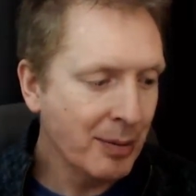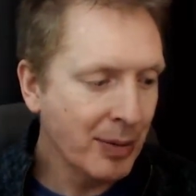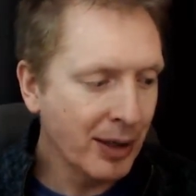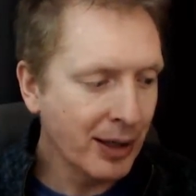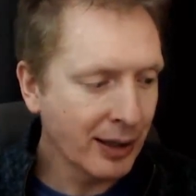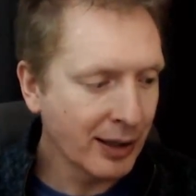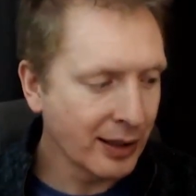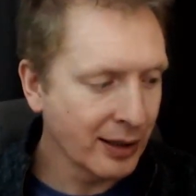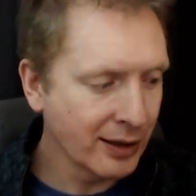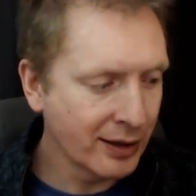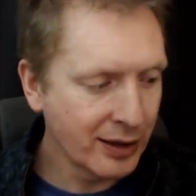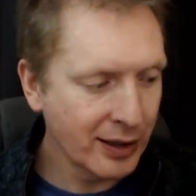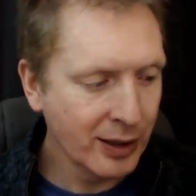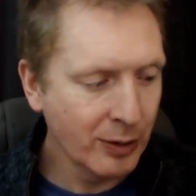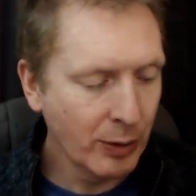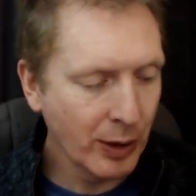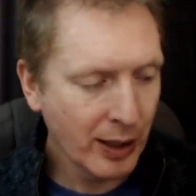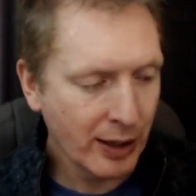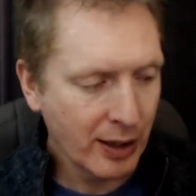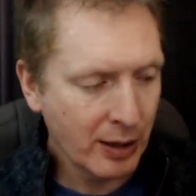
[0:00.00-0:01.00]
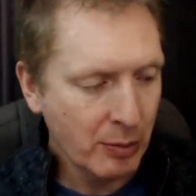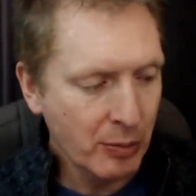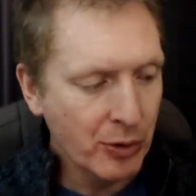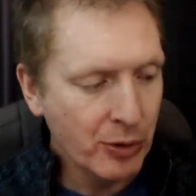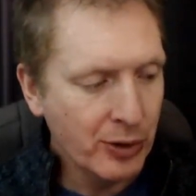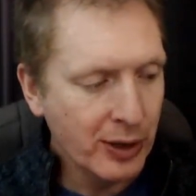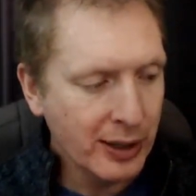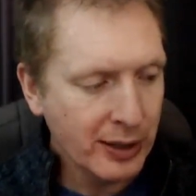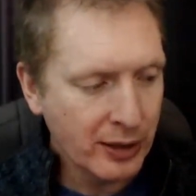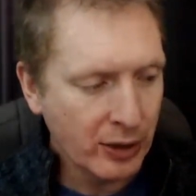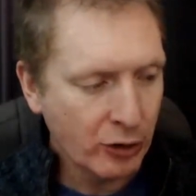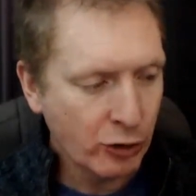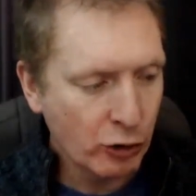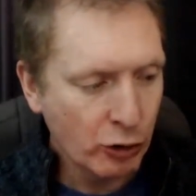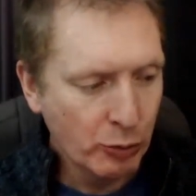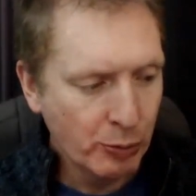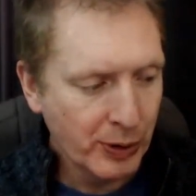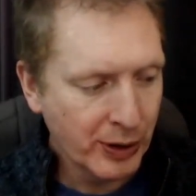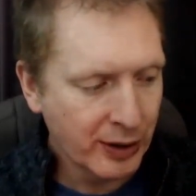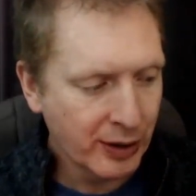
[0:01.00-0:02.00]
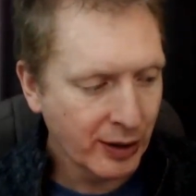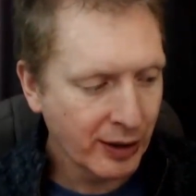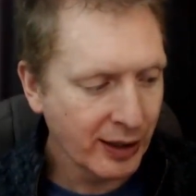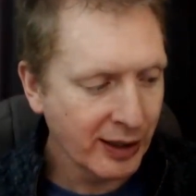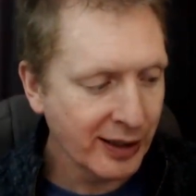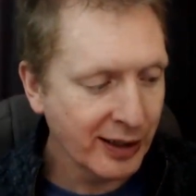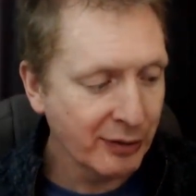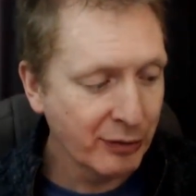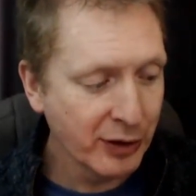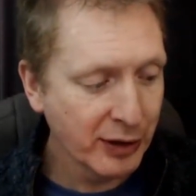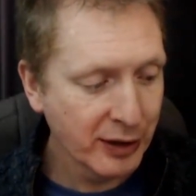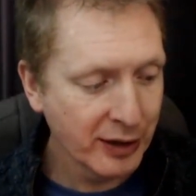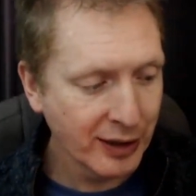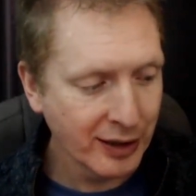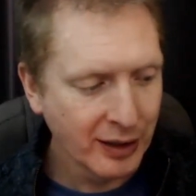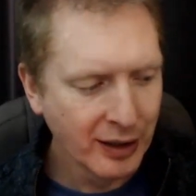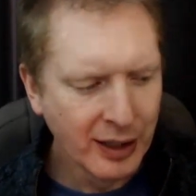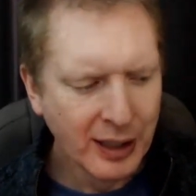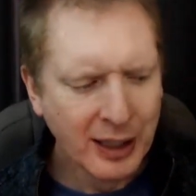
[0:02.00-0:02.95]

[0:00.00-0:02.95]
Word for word: and I can see where the moon is and Jupiter and everything.